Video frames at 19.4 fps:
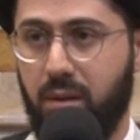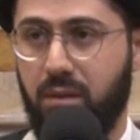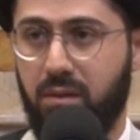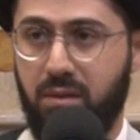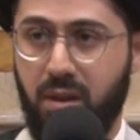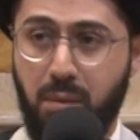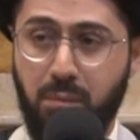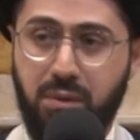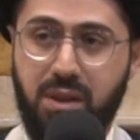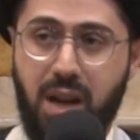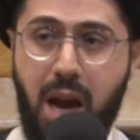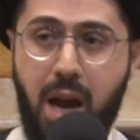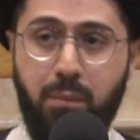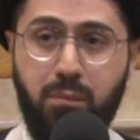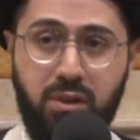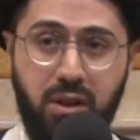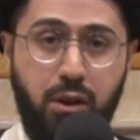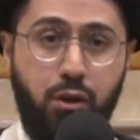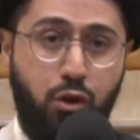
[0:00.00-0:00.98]

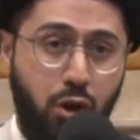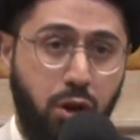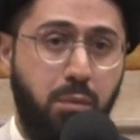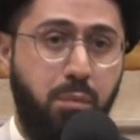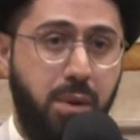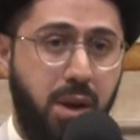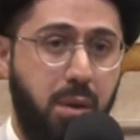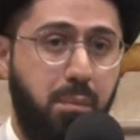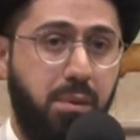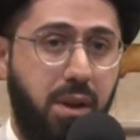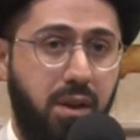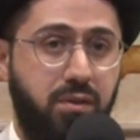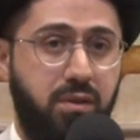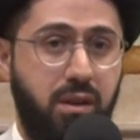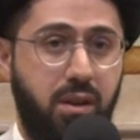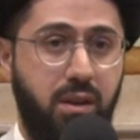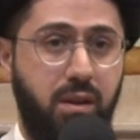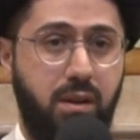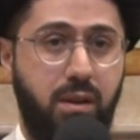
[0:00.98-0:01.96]
Sometimes it could be a
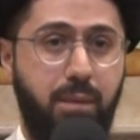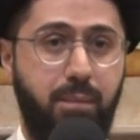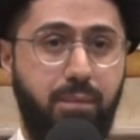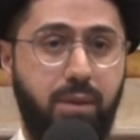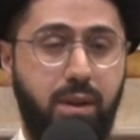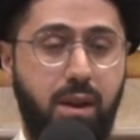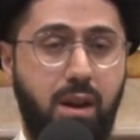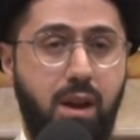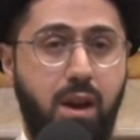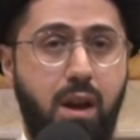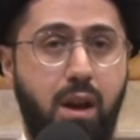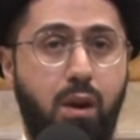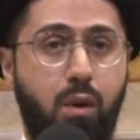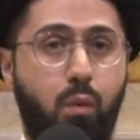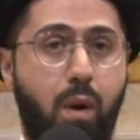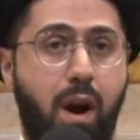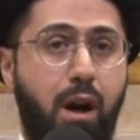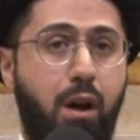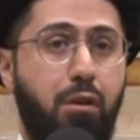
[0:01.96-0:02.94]
blessing.
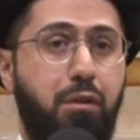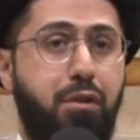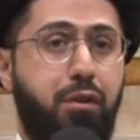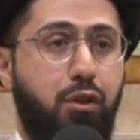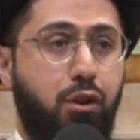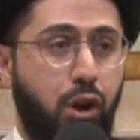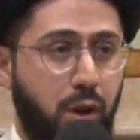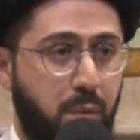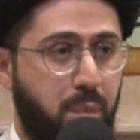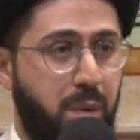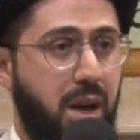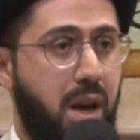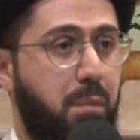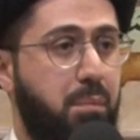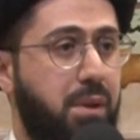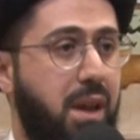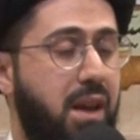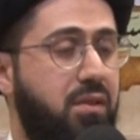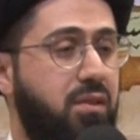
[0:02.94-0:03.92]
Wealth could be a
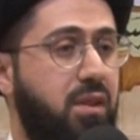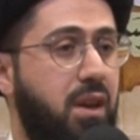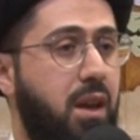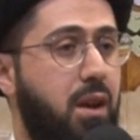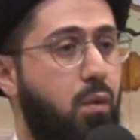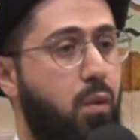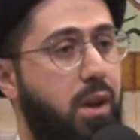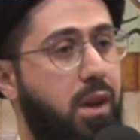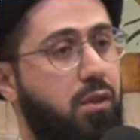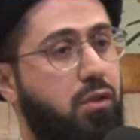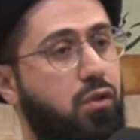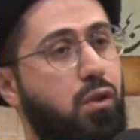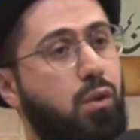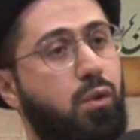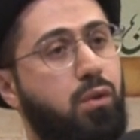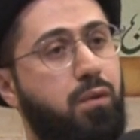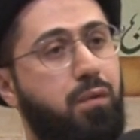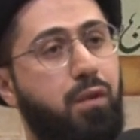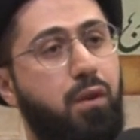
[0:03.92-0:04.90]
blessing when it's
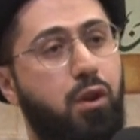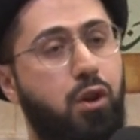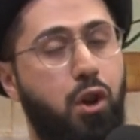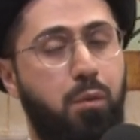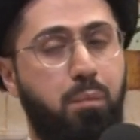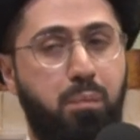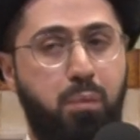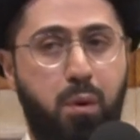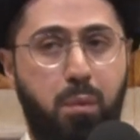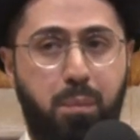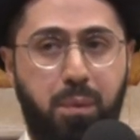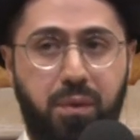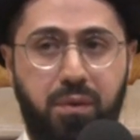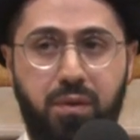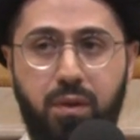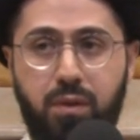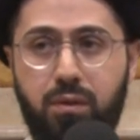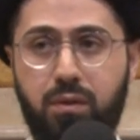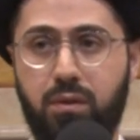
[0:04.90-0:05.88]
used for good
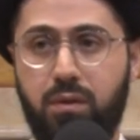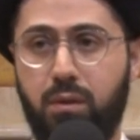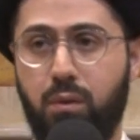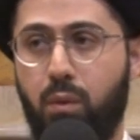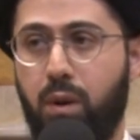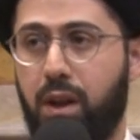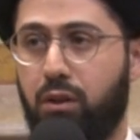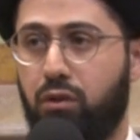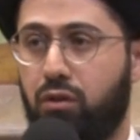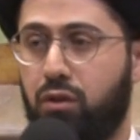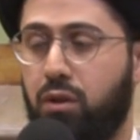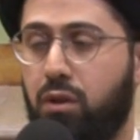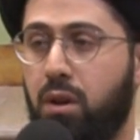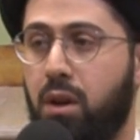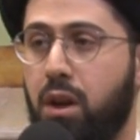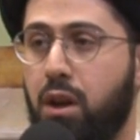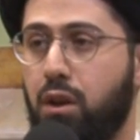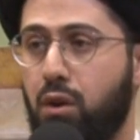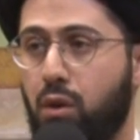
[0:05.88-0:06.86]
purposes, when it's
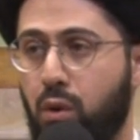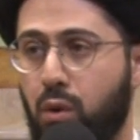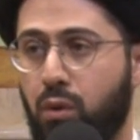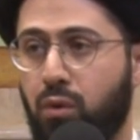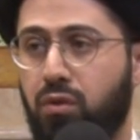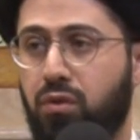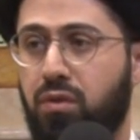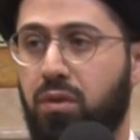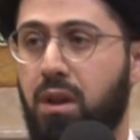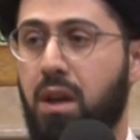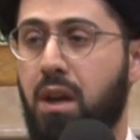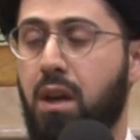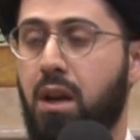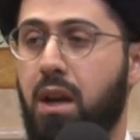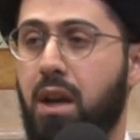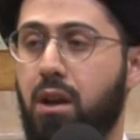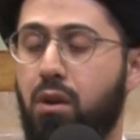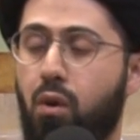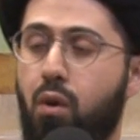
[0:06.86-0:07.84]
used
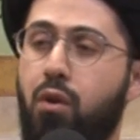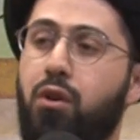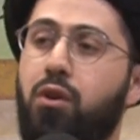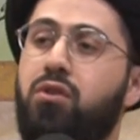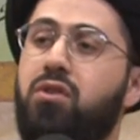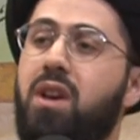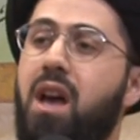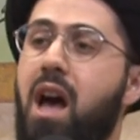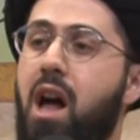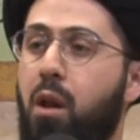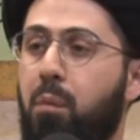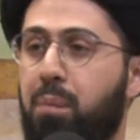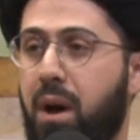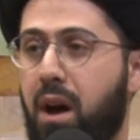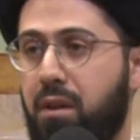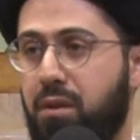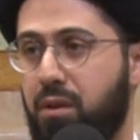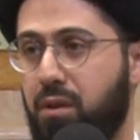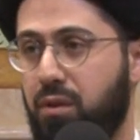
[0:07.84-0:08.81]
in order to help
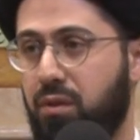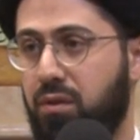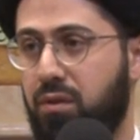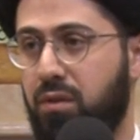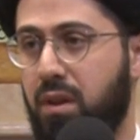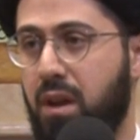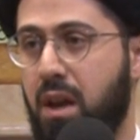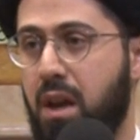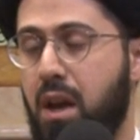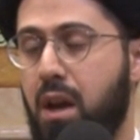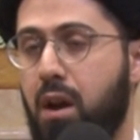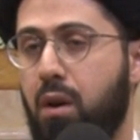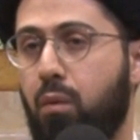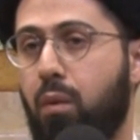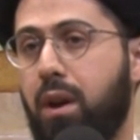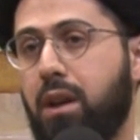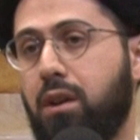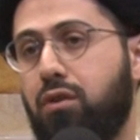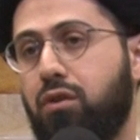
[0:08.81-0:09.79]
others,
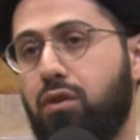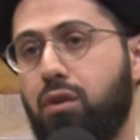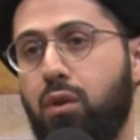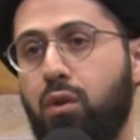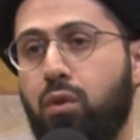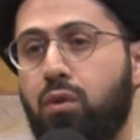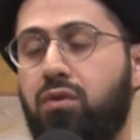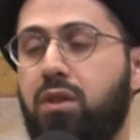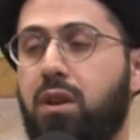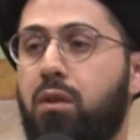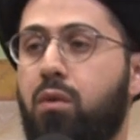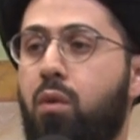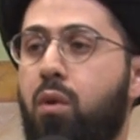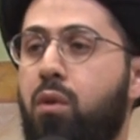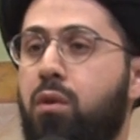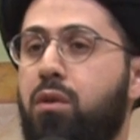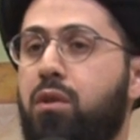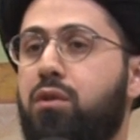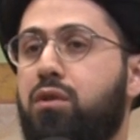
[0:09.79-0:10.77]
when it's used in
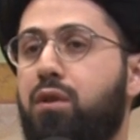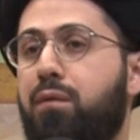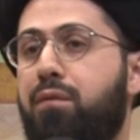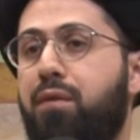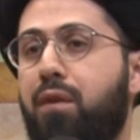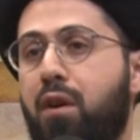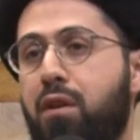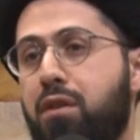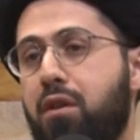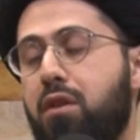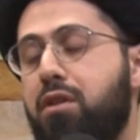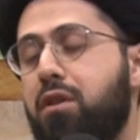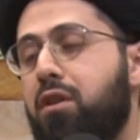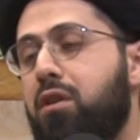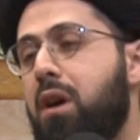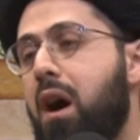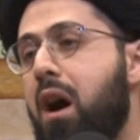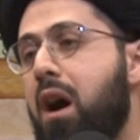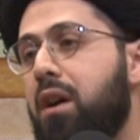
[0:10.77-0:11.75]
order to further the
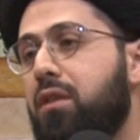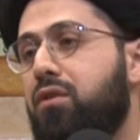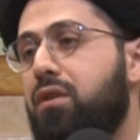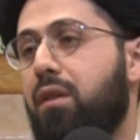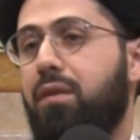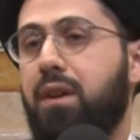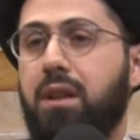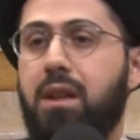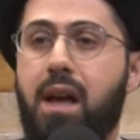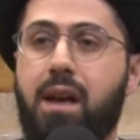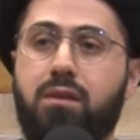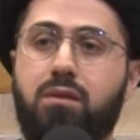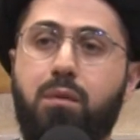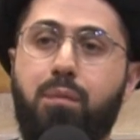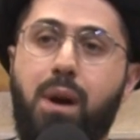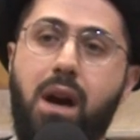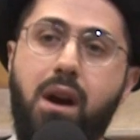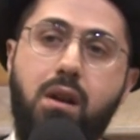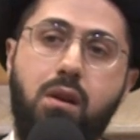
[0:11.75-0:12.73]
cause of Allah
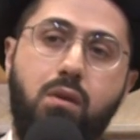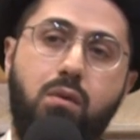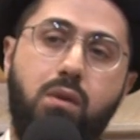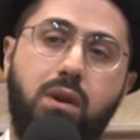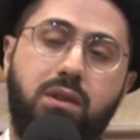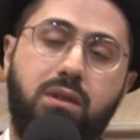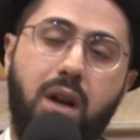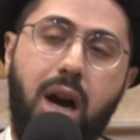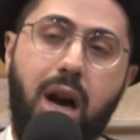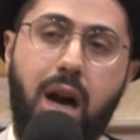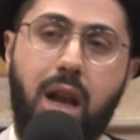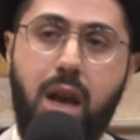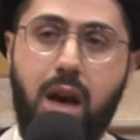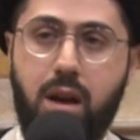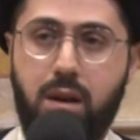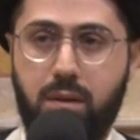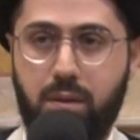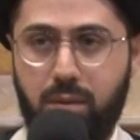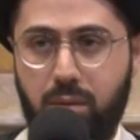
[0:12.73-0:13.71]
subhanahu wa
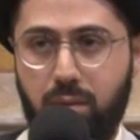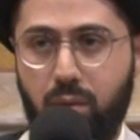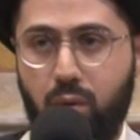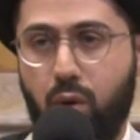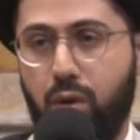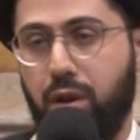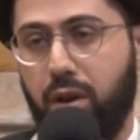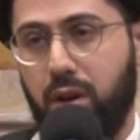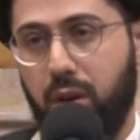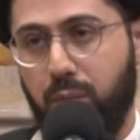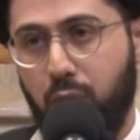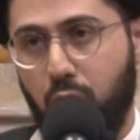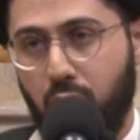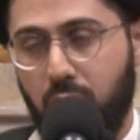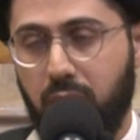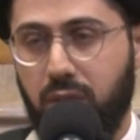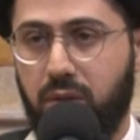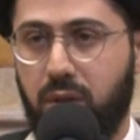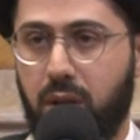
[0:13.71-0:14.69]
ta'ala or the
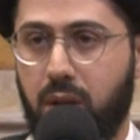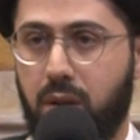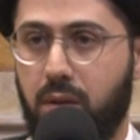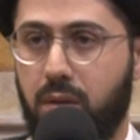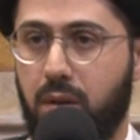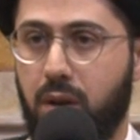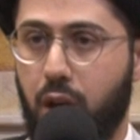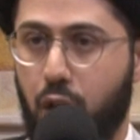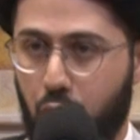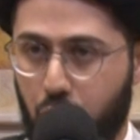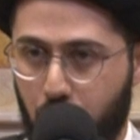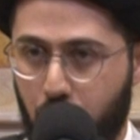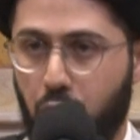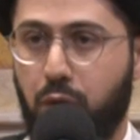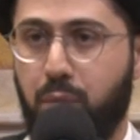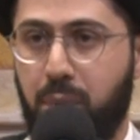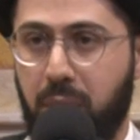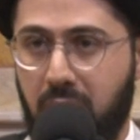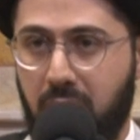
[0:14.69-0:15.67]
community. It
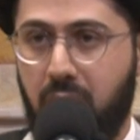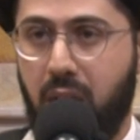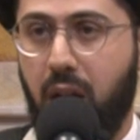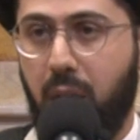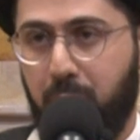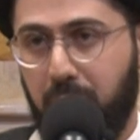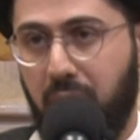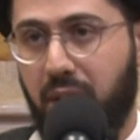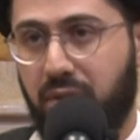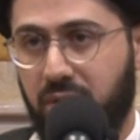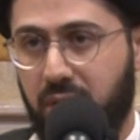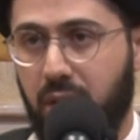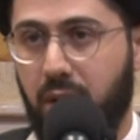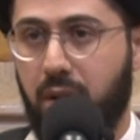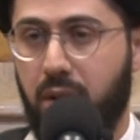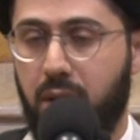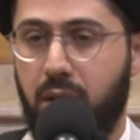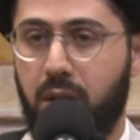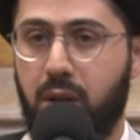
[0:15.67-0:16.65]
could be a
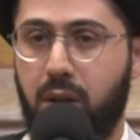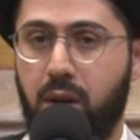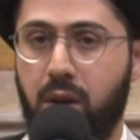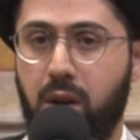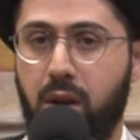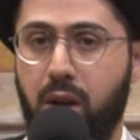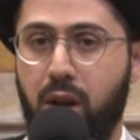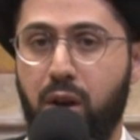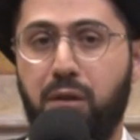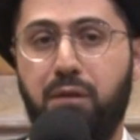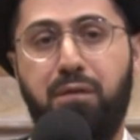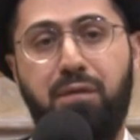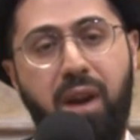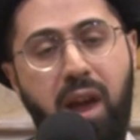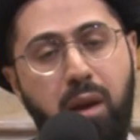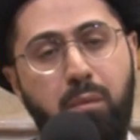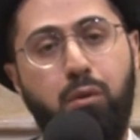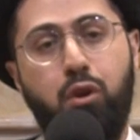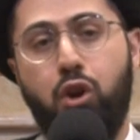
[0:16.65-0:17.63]
blessing.
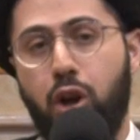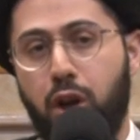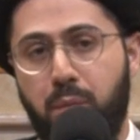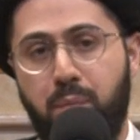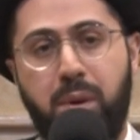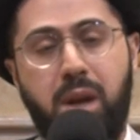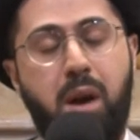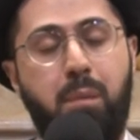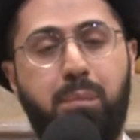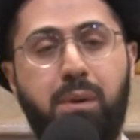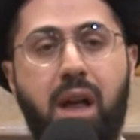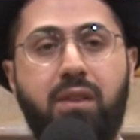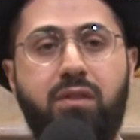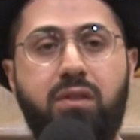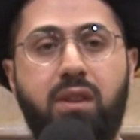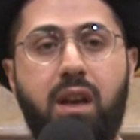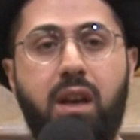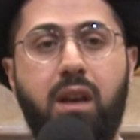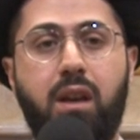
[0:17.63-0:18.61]
Fame could be a
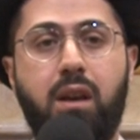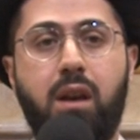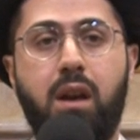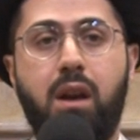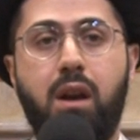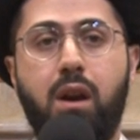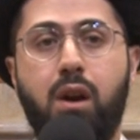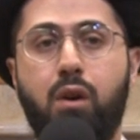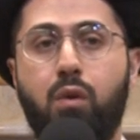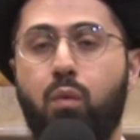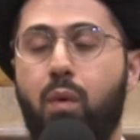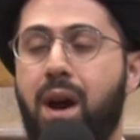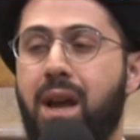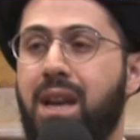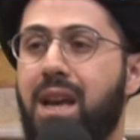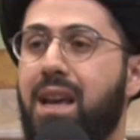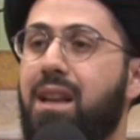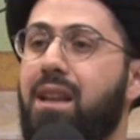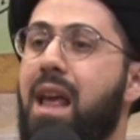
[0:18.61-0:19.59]
blessing when
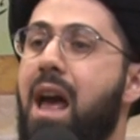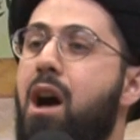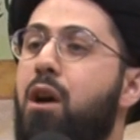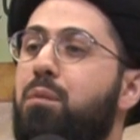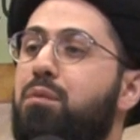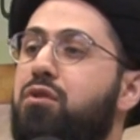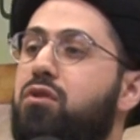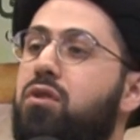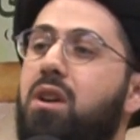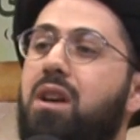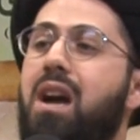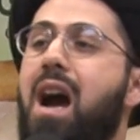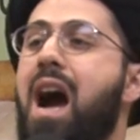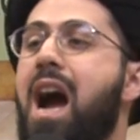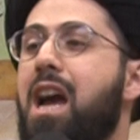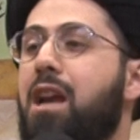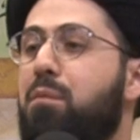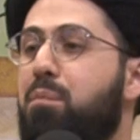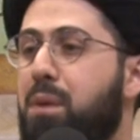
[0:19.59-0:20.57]
it helps to
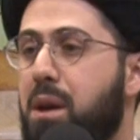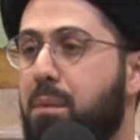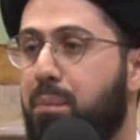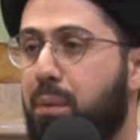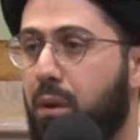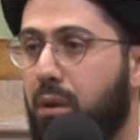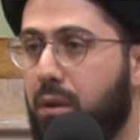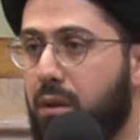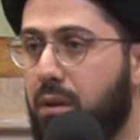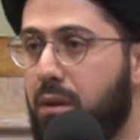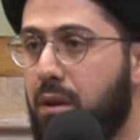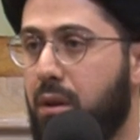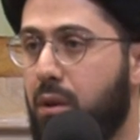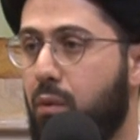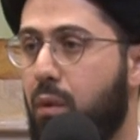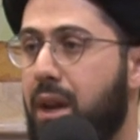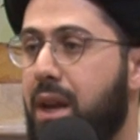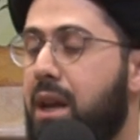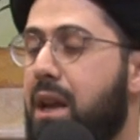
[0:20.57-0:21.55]
guide people,
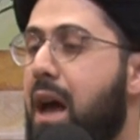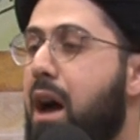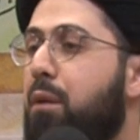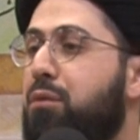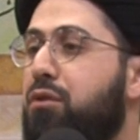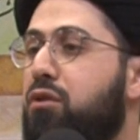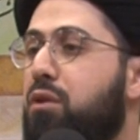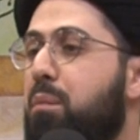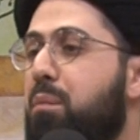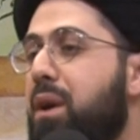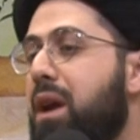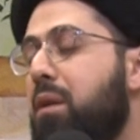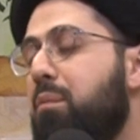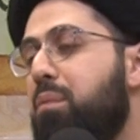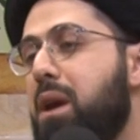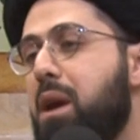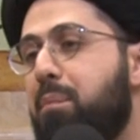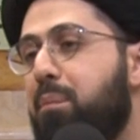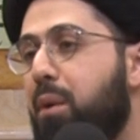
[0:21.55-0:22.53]
when it helps to bring
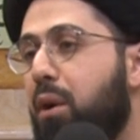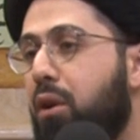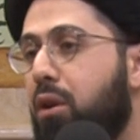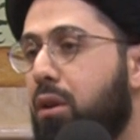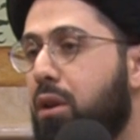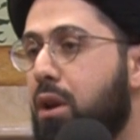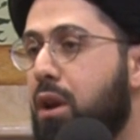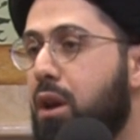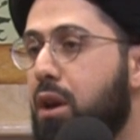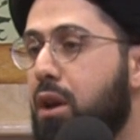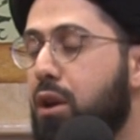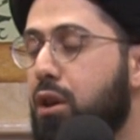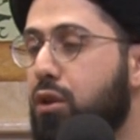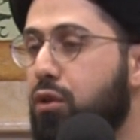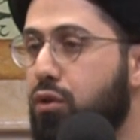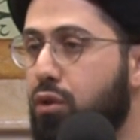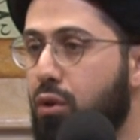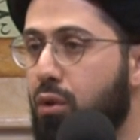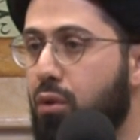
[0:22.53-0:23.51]
people
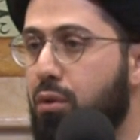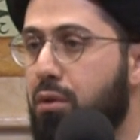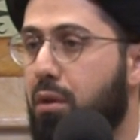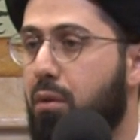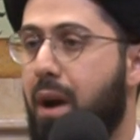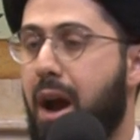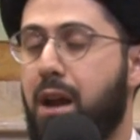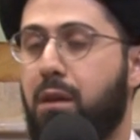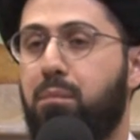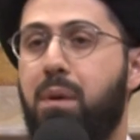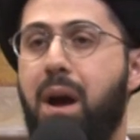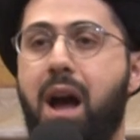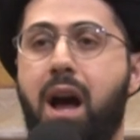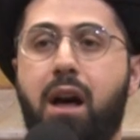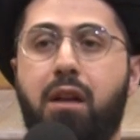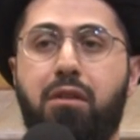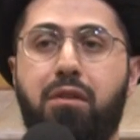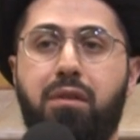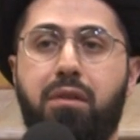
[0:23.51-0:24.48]
to the right
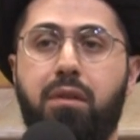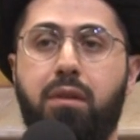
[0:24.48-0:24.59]
path.